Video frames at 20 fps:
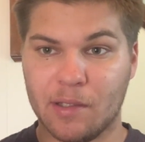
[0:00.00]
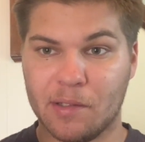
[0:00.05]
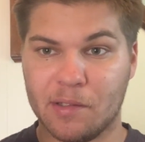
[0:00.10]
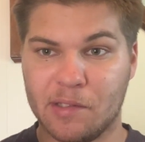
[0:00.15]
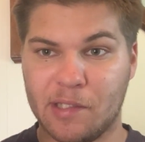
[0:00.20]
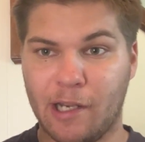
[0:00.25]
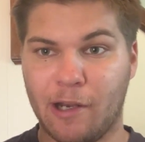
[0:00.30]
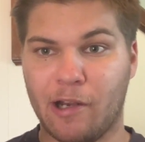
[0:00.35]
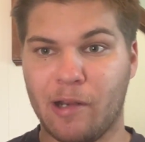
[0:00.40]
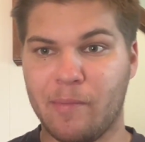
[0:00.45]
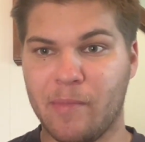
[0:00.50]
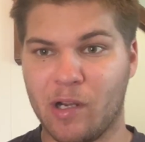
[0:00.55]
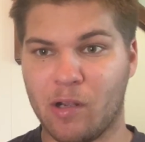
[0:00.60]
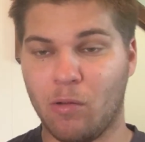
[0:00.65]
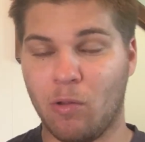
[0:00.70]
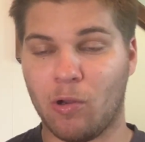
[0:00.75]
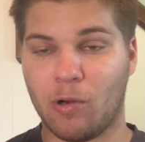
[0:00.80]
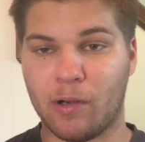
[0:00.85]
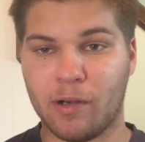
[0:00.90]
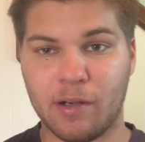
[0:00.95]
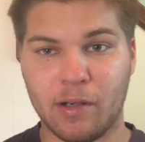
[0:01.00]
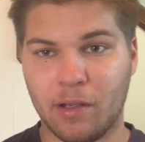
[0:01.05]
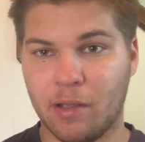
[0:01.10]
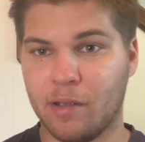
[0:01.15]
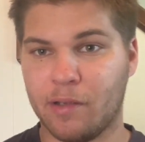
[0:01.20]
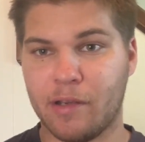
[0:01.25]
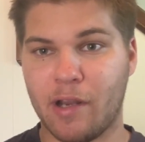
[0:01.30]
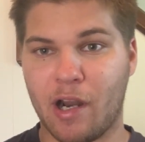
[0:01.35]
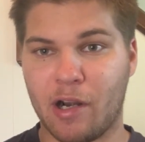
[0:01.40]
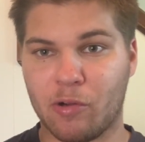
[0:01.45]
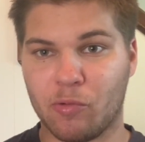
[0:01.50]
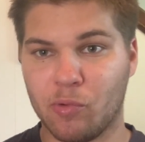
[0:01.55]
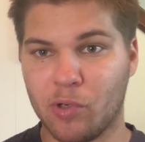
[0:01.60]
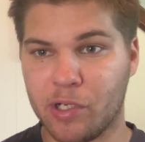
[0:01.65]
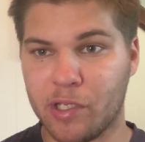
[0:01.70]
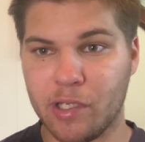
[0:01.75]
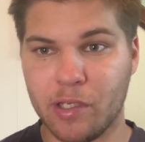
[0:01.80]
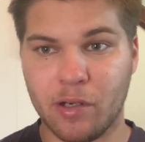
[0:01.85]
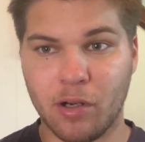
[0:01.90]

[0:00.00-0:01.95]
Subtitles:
Terry McLaurin, not a rookie